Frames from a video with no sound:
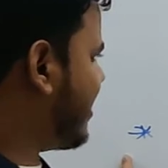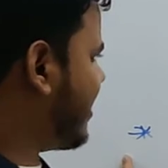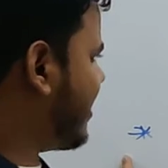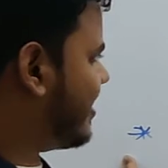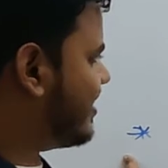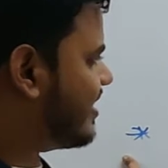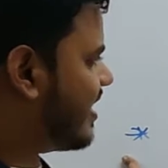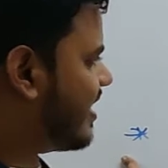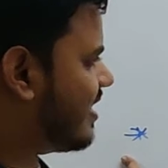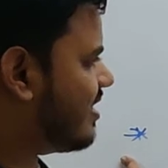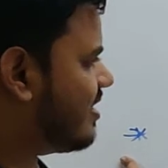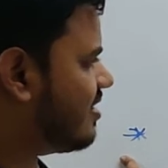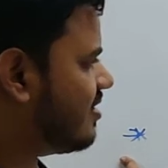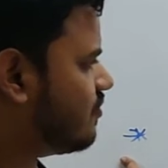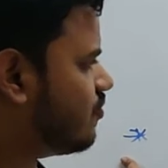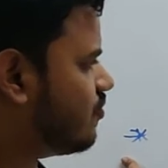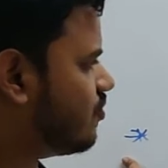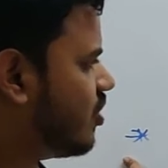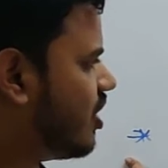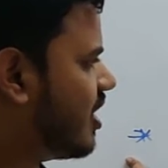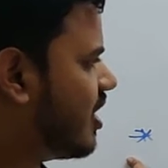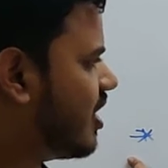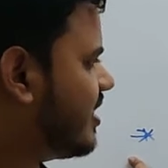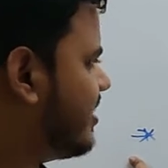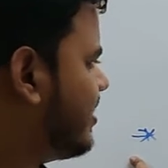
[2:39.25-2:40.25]
and then
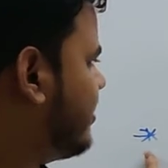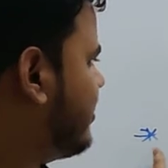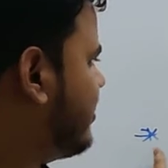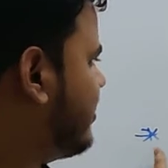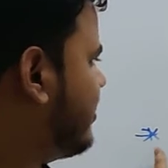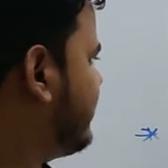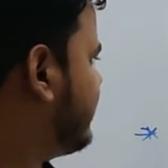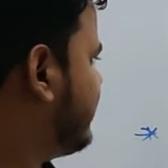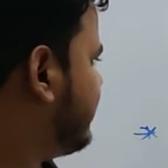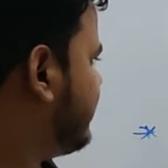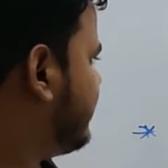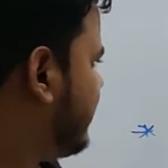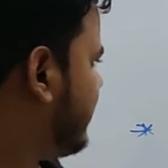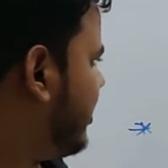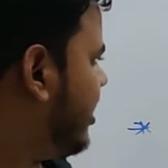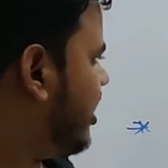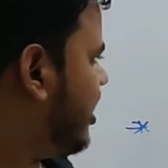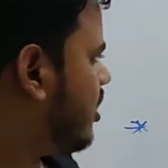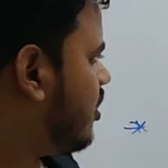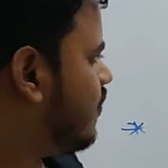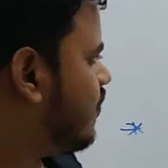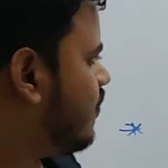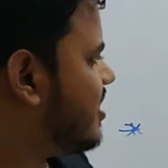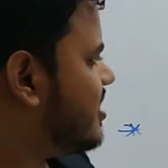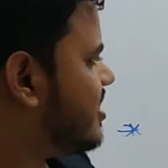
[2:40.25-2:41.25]
what?
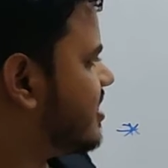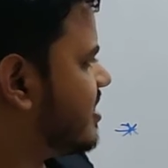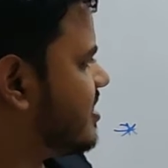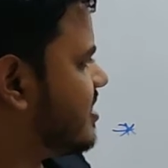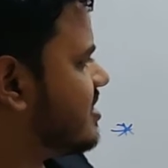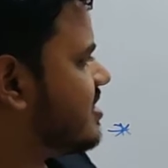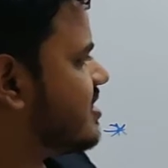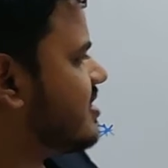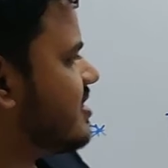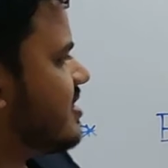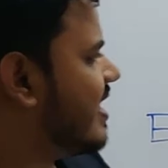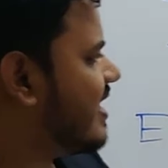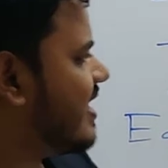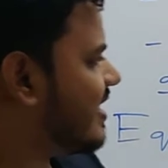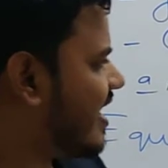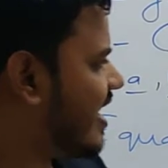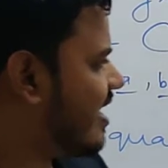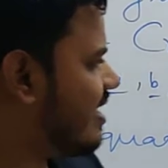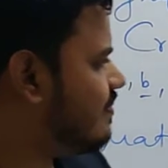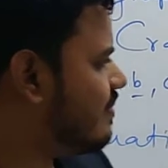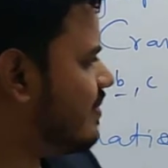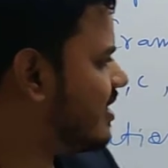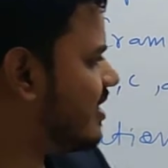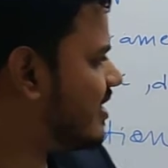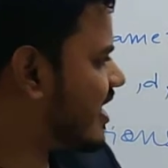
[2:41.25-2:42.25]
Equations that
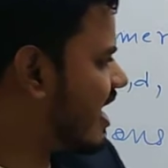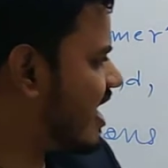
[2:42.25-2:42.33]
can be